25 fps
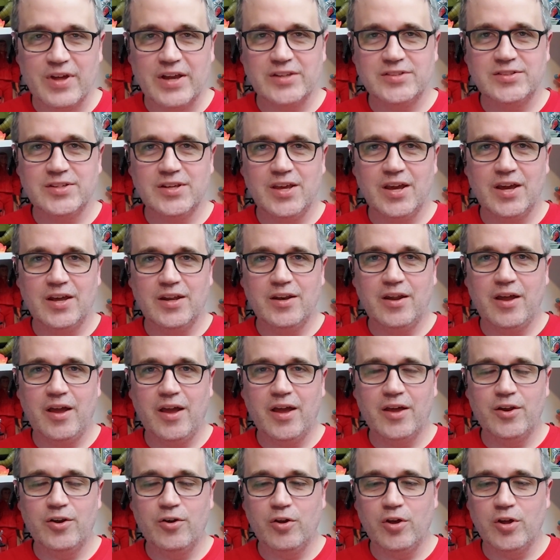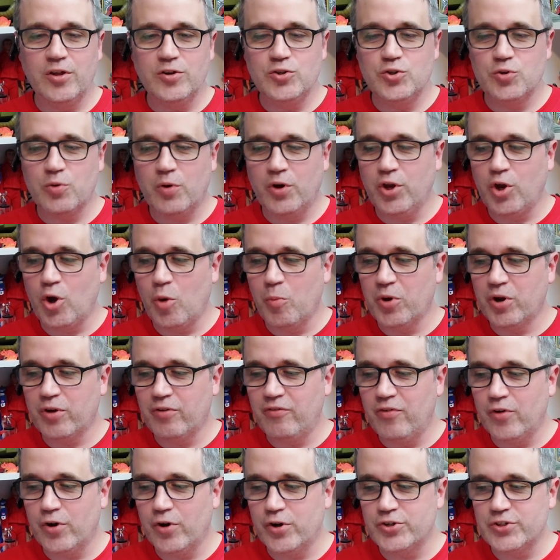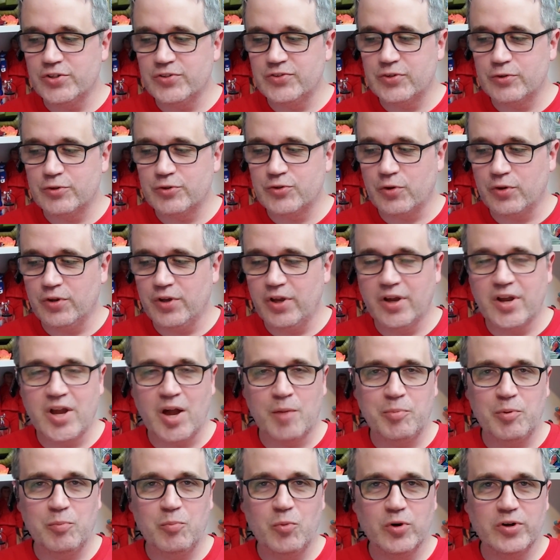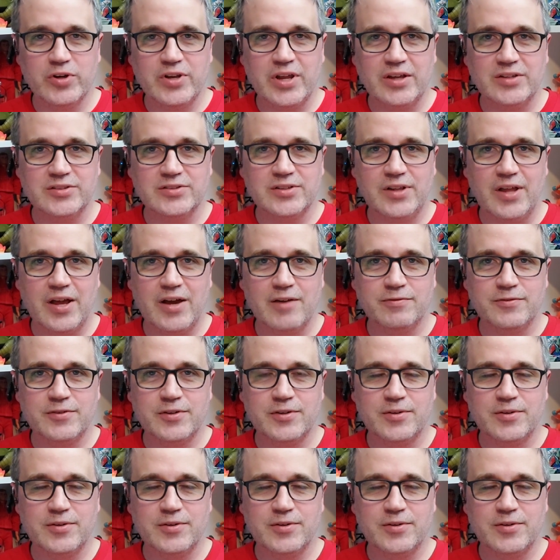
again, and enjoy Cobra Convergence. There's only a couple more days left.